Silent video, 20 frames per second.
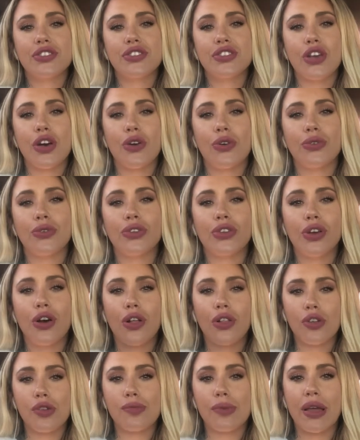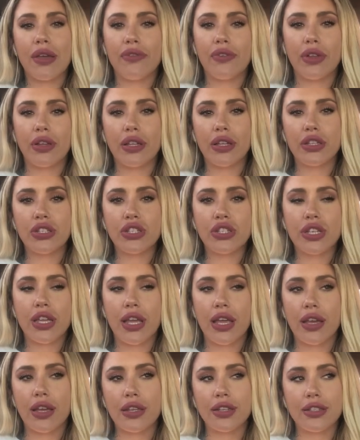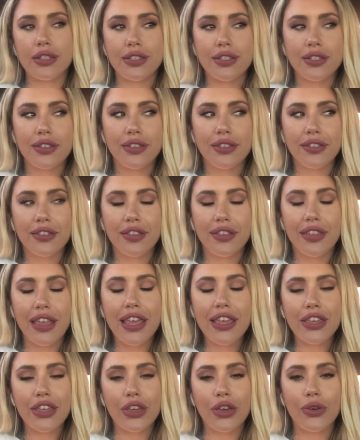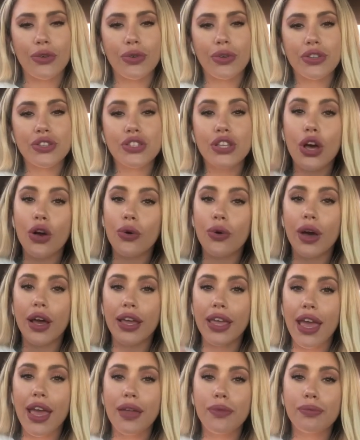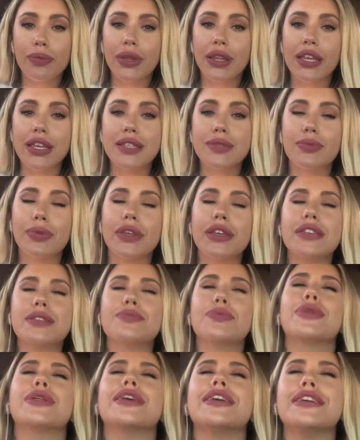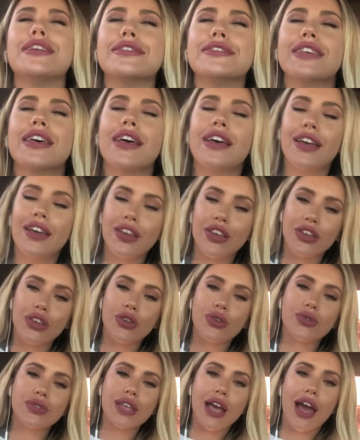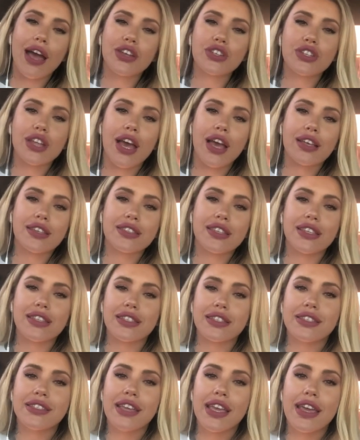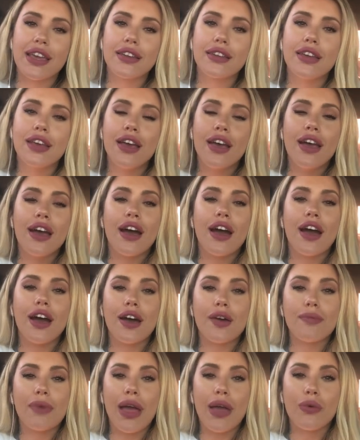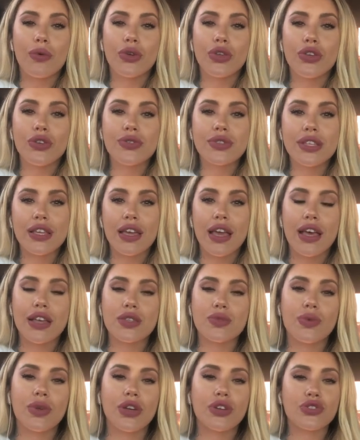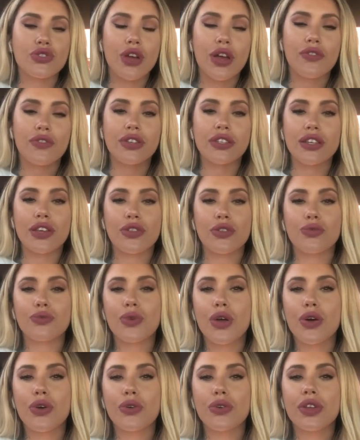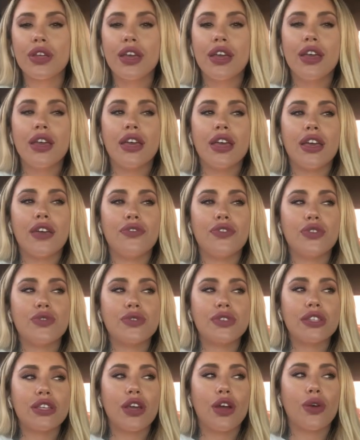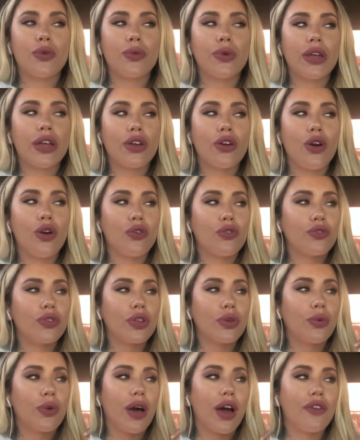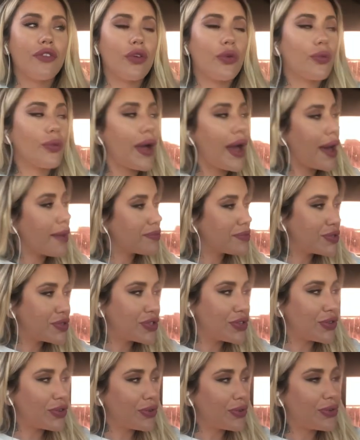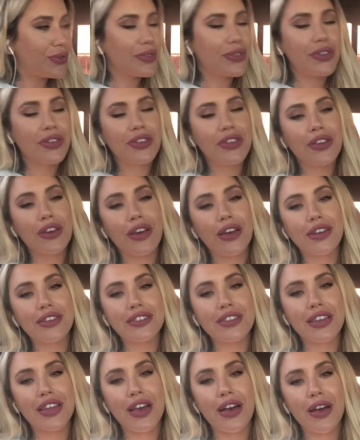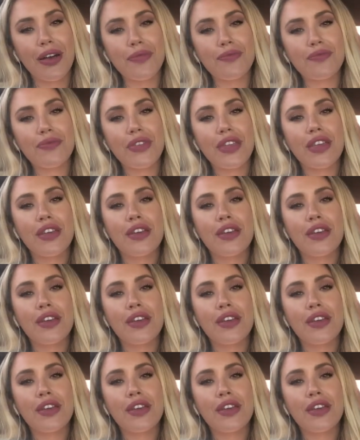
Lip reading: So y'all are my village, and thank you. So again, please, please, please use hashtag #SeasonedDan. I will use it as we are traveling down the road. If you see our rig, hopefully we'll have it wrapped soon to come.